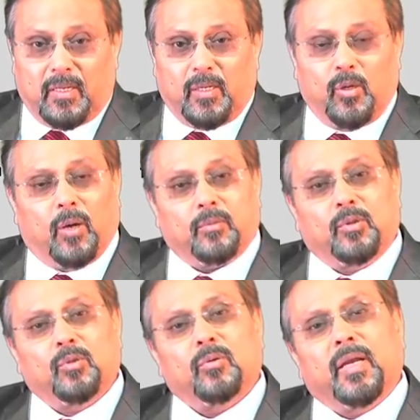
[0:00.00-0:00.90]
you have
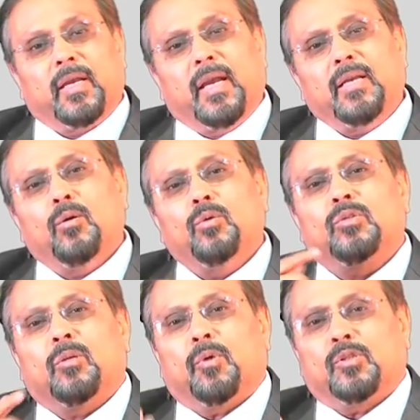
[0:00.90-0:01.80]
to again go through
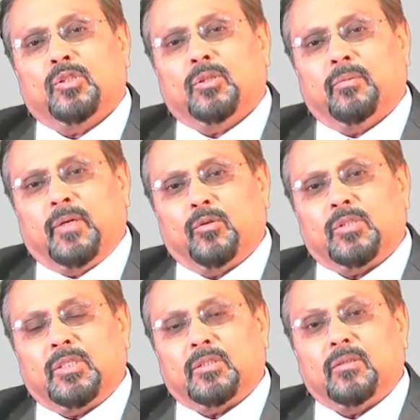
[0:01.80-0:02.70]
the process of
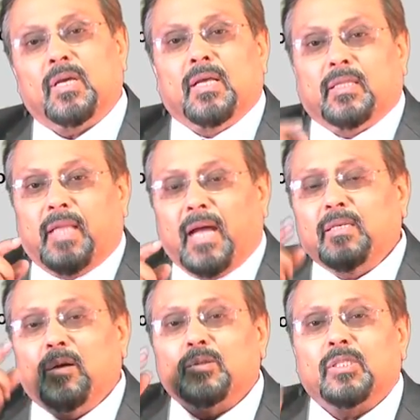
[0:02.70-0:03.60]
negotiation. That
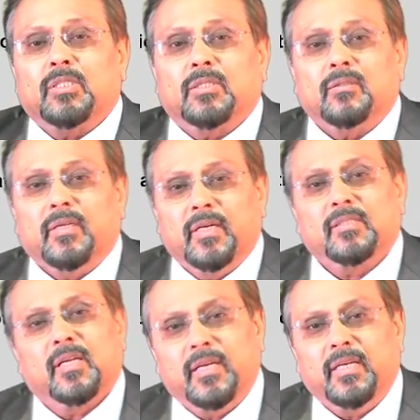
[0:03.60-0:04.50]
negotiation is
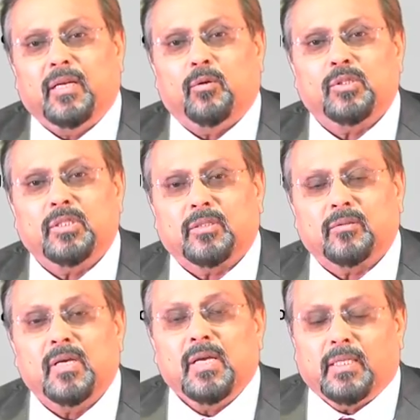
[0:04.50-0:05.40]
the renegotiation.
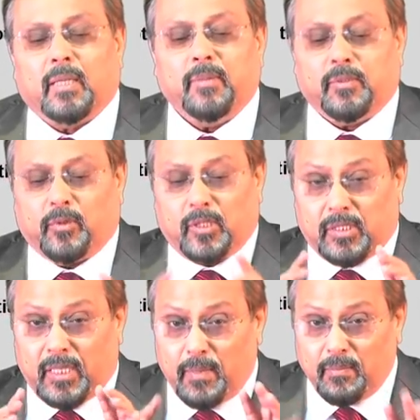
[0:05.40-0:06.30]
That means for the
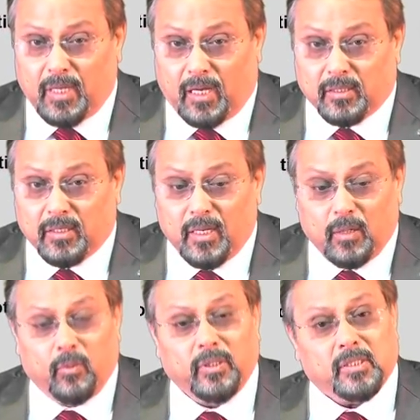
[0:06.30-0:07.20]
same task
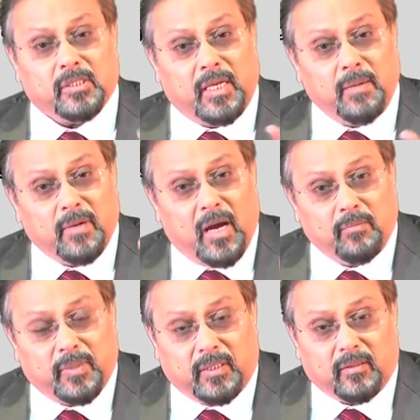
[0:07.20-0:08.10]
with the same
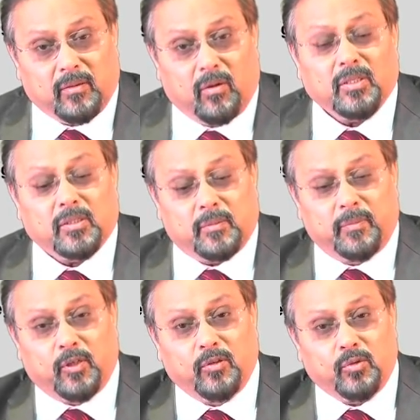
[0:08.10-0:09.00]
company or
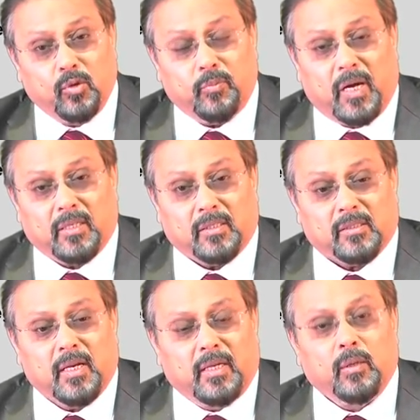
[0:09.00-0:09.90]
between two parties,
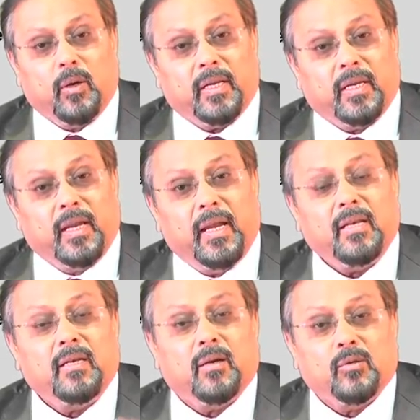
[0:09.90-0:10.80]
you are
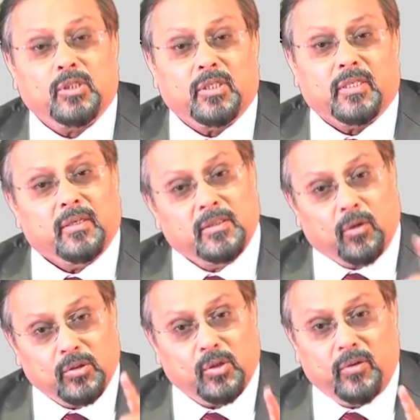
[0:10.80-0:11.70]
again negotiating, is
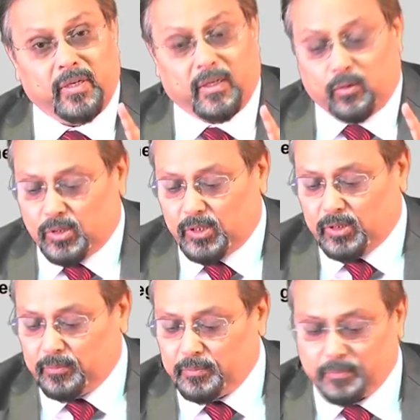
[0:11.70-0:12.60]
also renegotiation.